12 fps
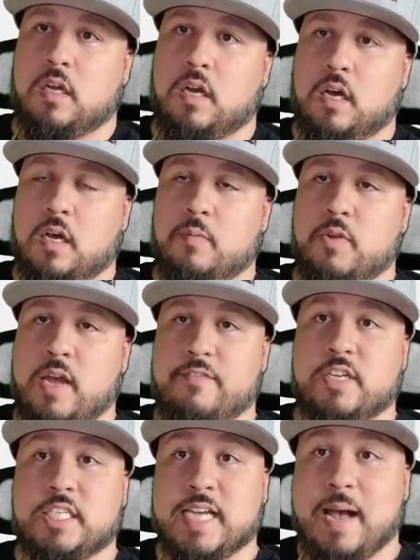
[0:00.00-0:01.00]
You have
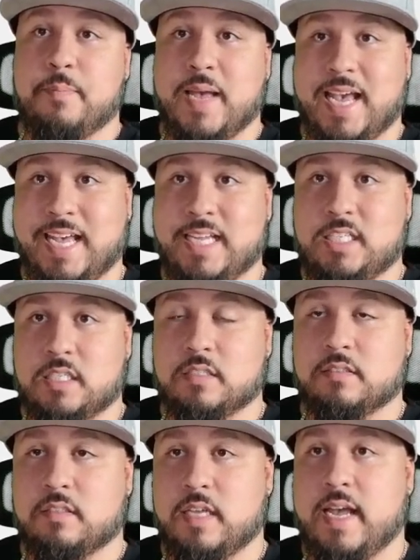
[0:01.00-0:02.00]
your shop page.
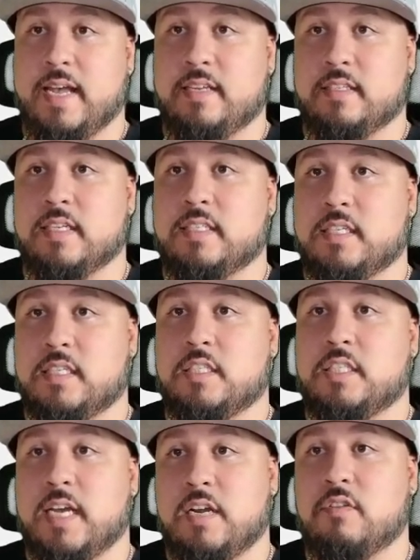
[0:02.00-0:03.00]
Okay, this is
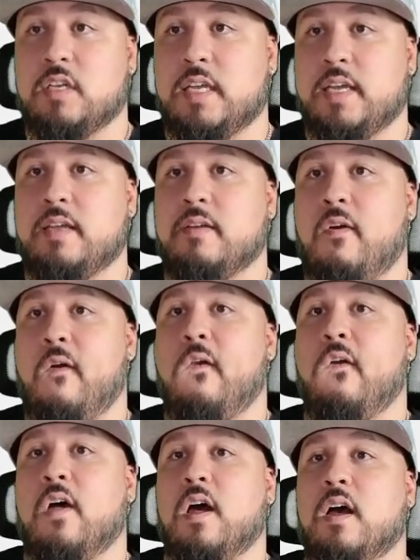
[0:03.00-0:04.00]
generally
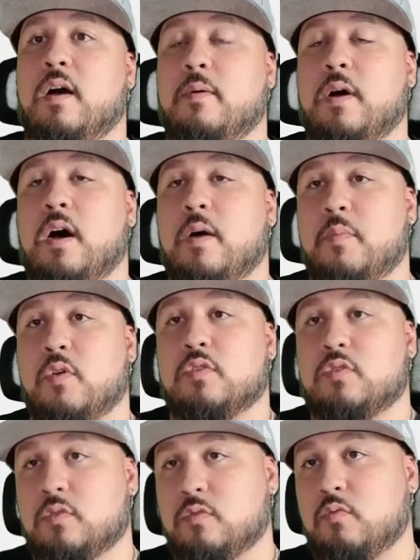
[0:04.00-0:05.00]

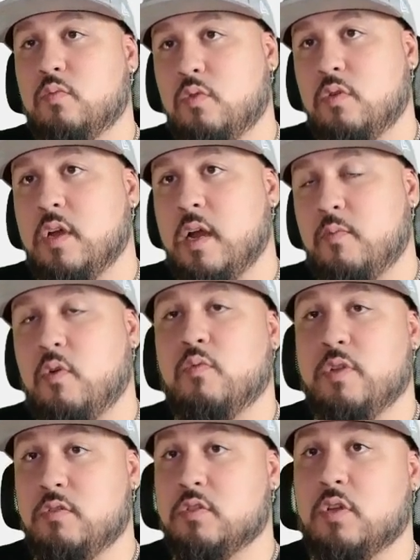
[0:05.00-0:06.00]
most WooCommerce. Well,
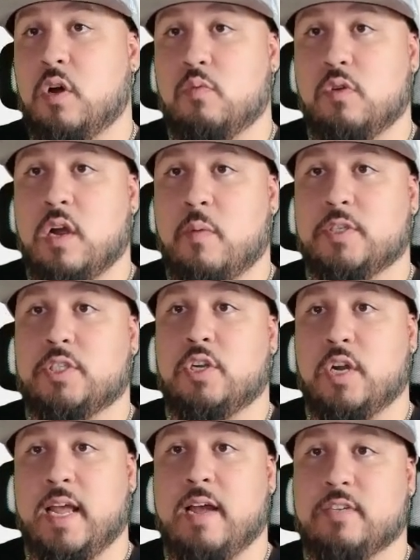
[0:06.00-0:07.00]
when you install WooCommerce, you're
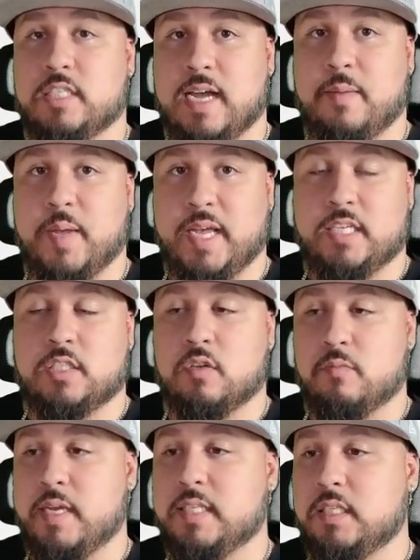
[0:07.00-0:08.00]
going to have a shop page. So
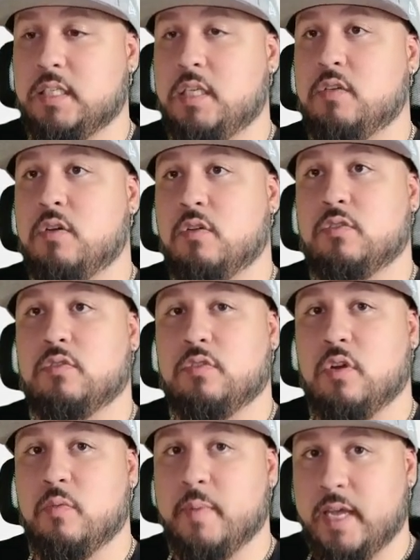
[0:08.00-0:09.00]
basically, you'll go to
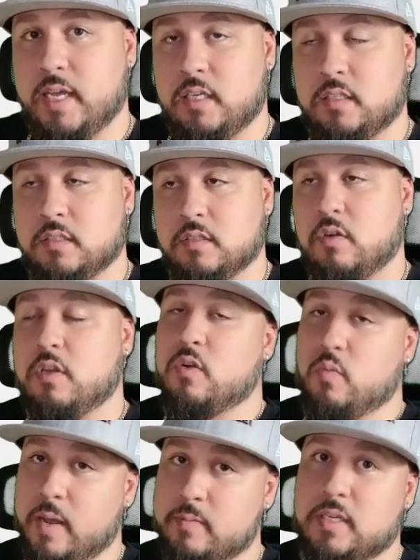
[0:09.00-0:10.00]
domain or your
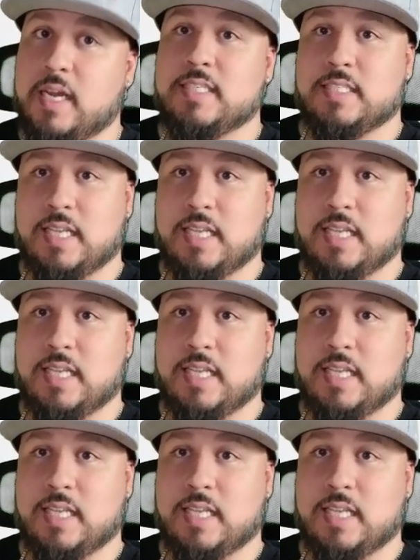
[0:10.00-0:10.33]
website